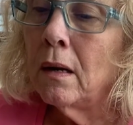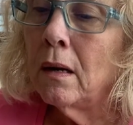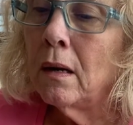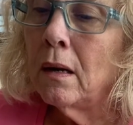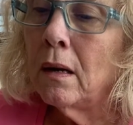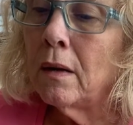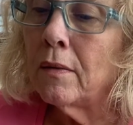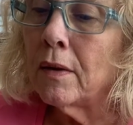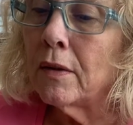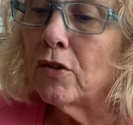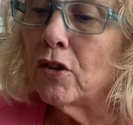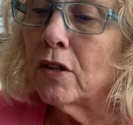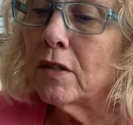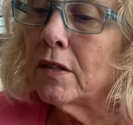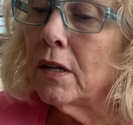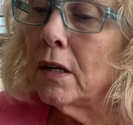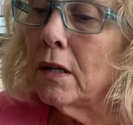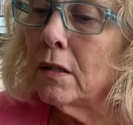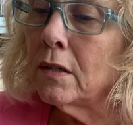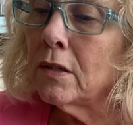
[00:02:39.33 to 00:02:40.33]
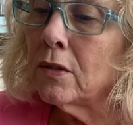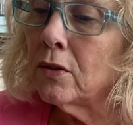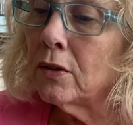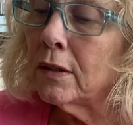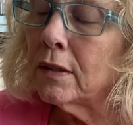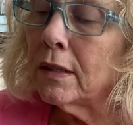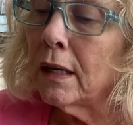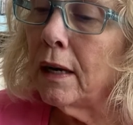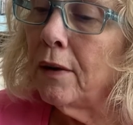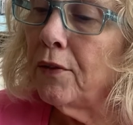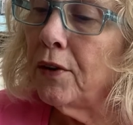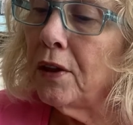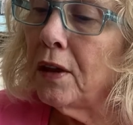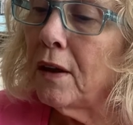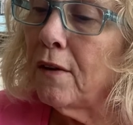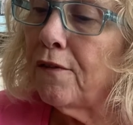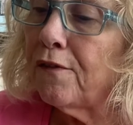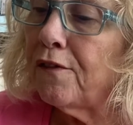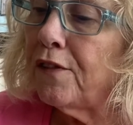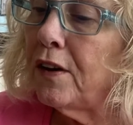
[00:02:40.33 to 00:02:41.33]
Is it just us, or does everything
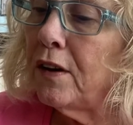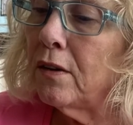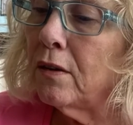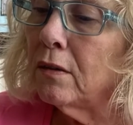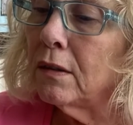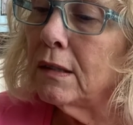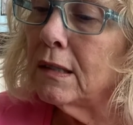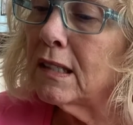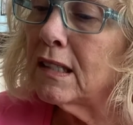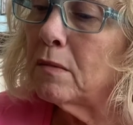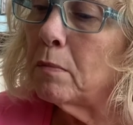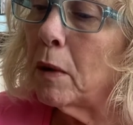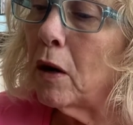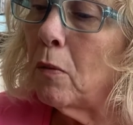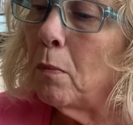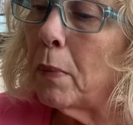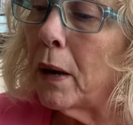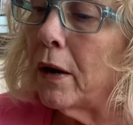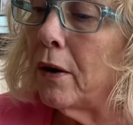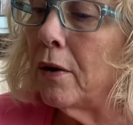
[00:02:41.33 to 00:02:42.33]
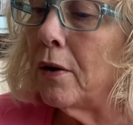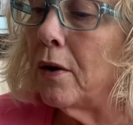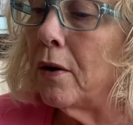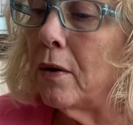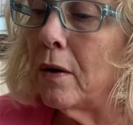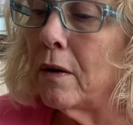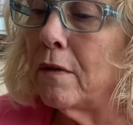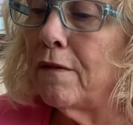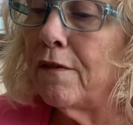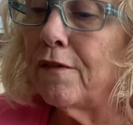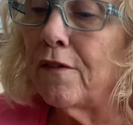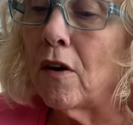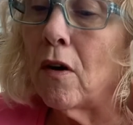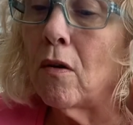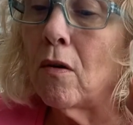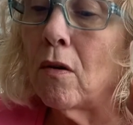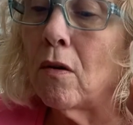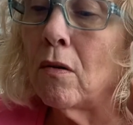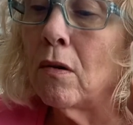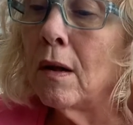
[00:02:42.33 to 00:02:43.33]
feel and smell better during
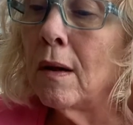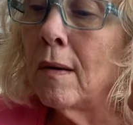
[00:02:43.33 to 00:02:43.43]
fall?